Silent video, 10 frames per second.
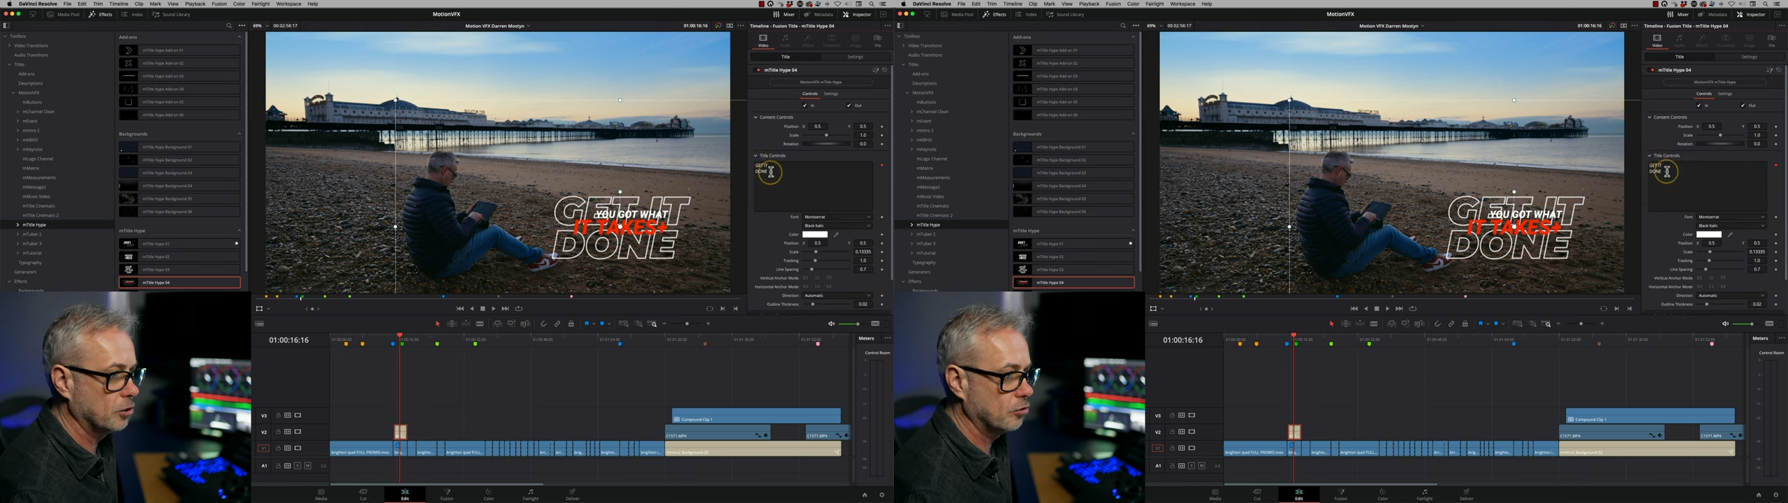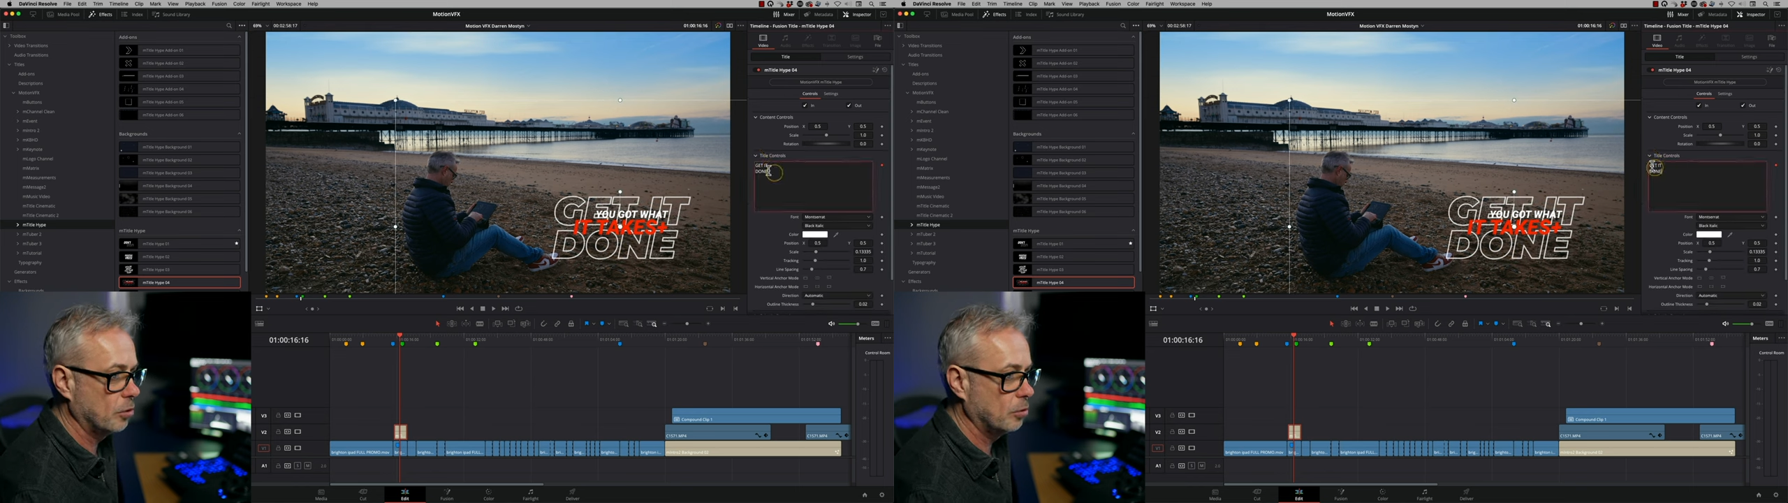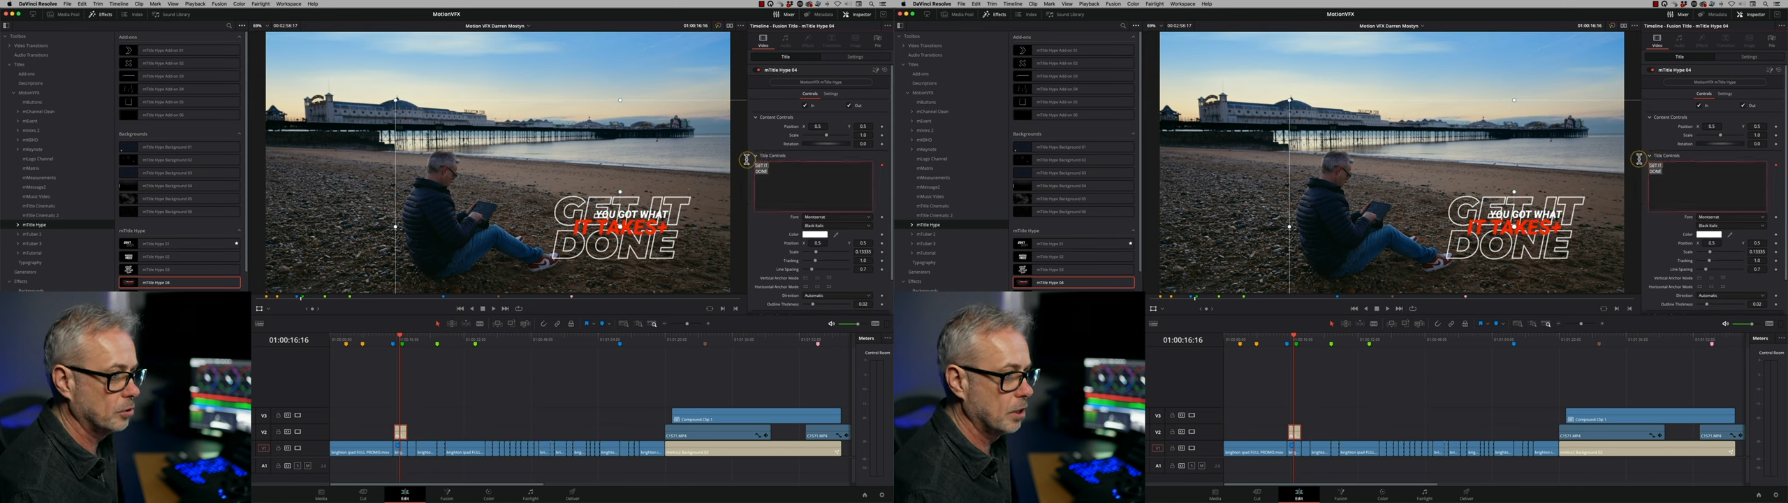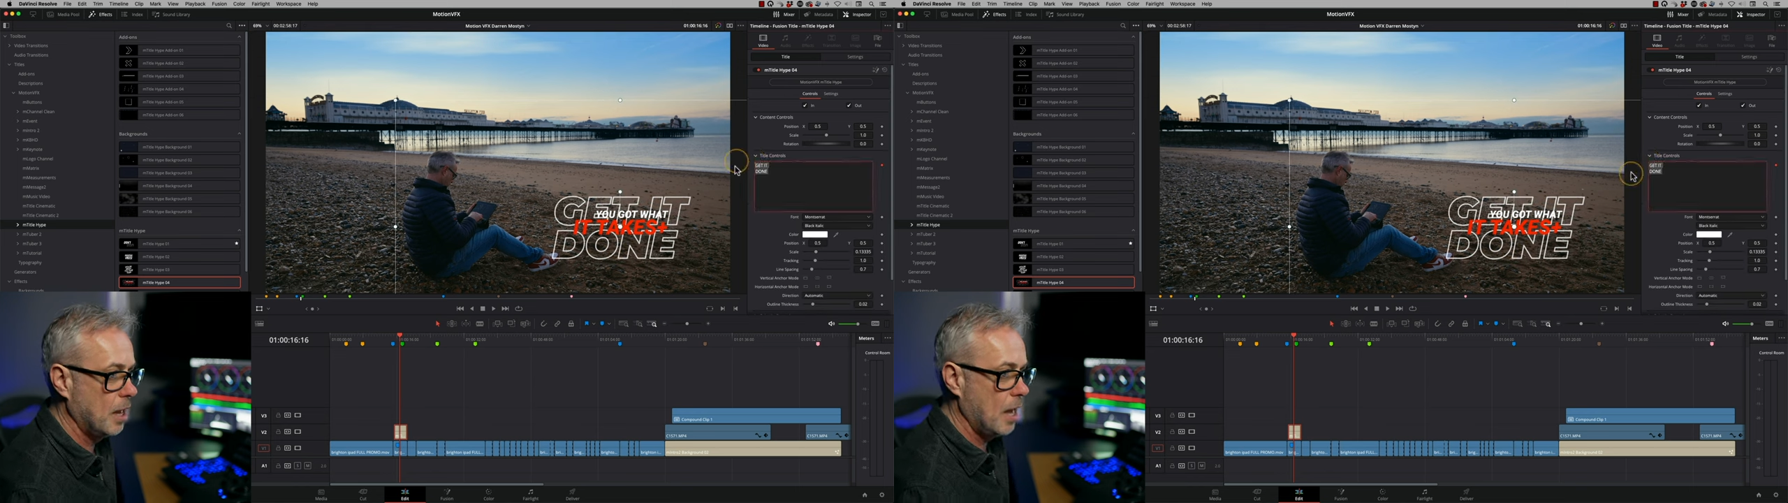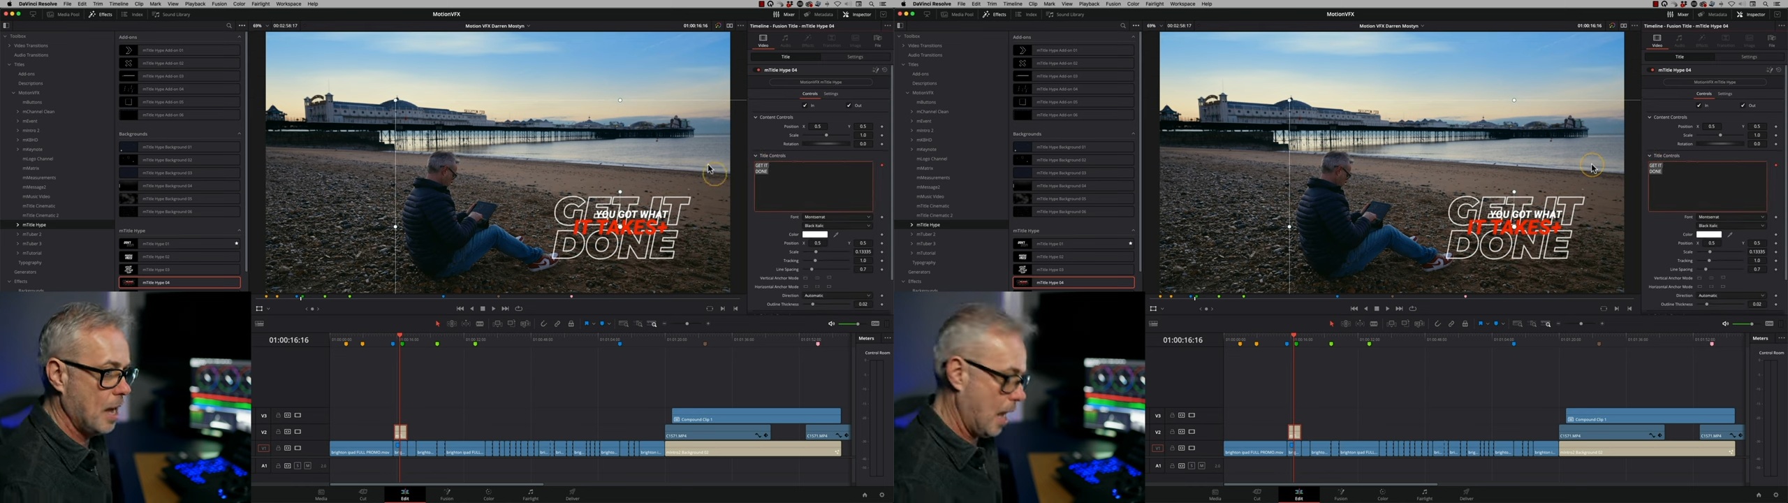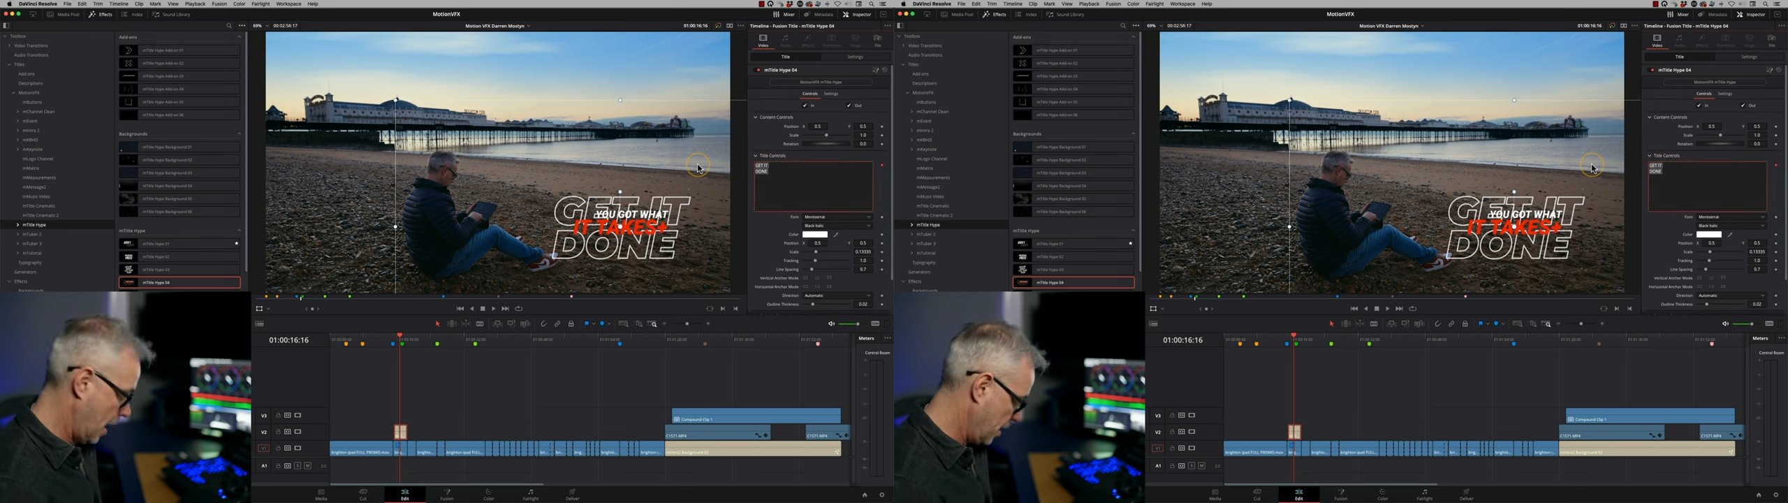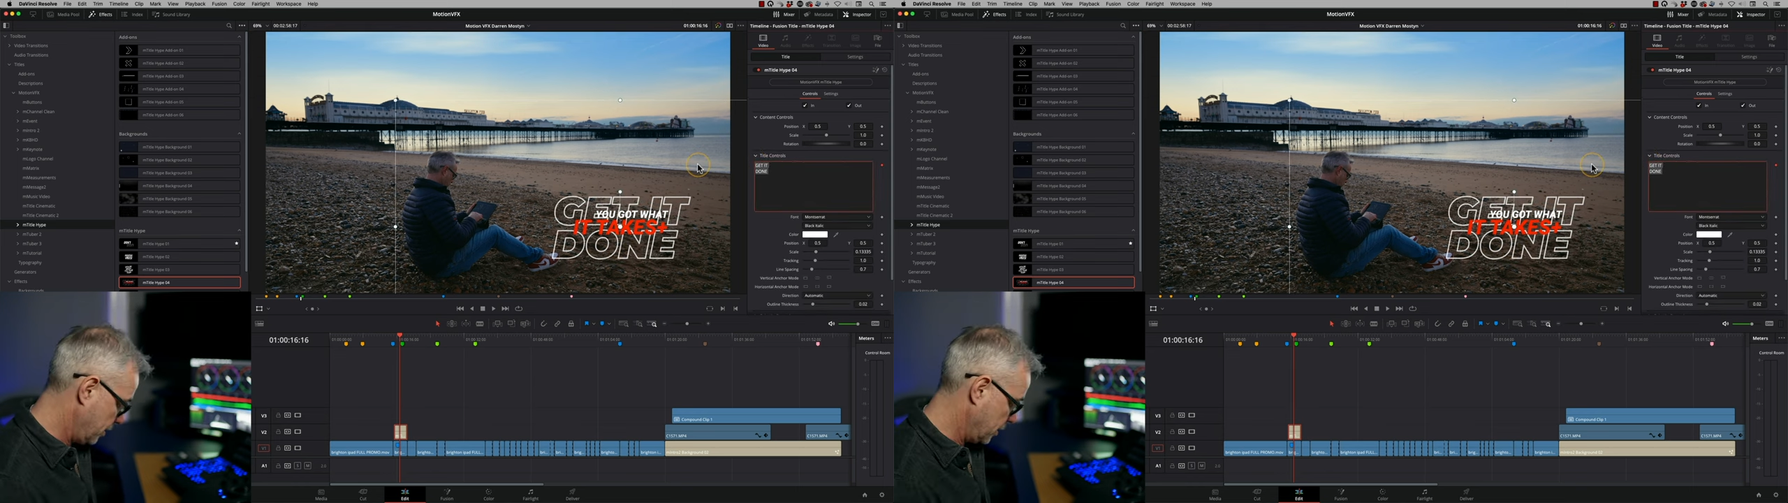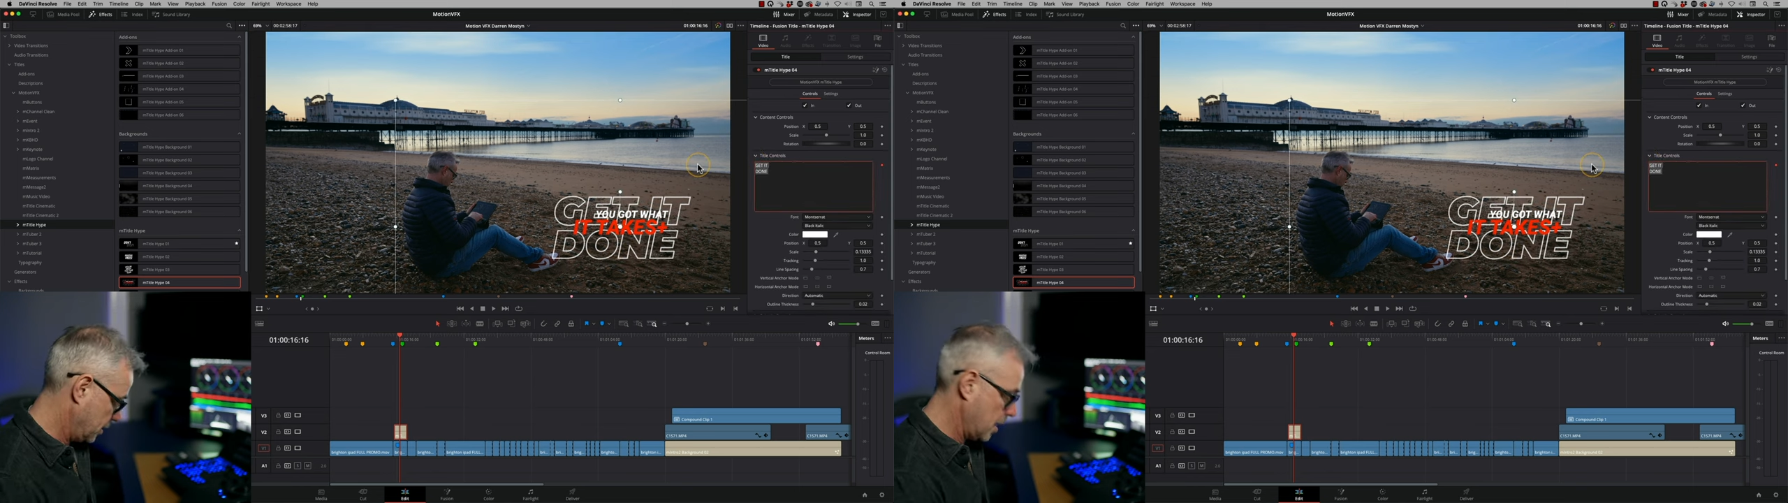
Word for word: controls, and I'm going to